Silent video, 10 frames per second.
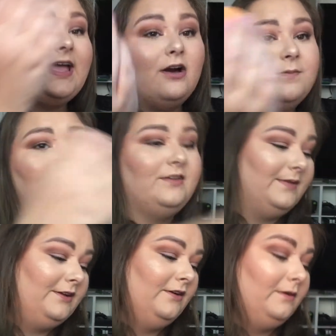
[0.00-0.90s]
Like how a beauty
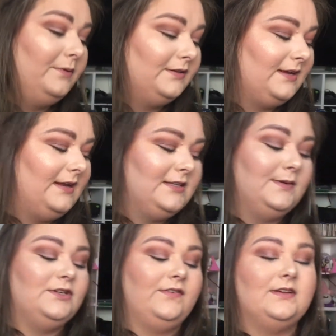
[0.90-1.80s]
blender or a Real Technique
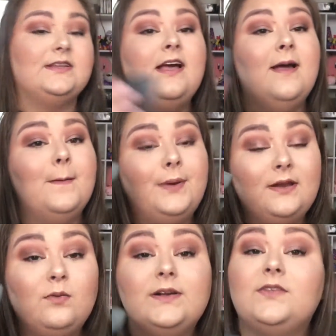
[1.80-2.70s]
sponge feels. But
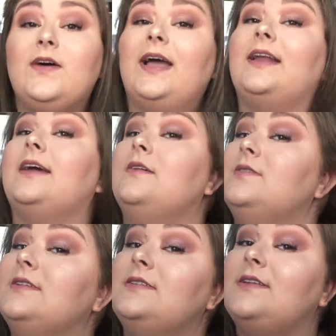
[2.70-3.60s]
it works fine. I
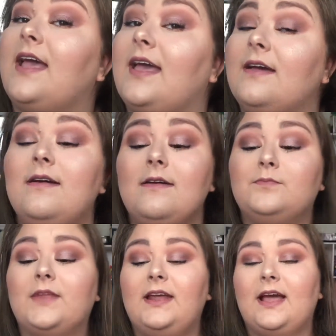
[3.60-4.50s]
used it today.
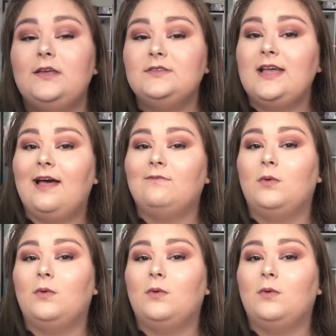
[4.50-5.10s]
And I used to have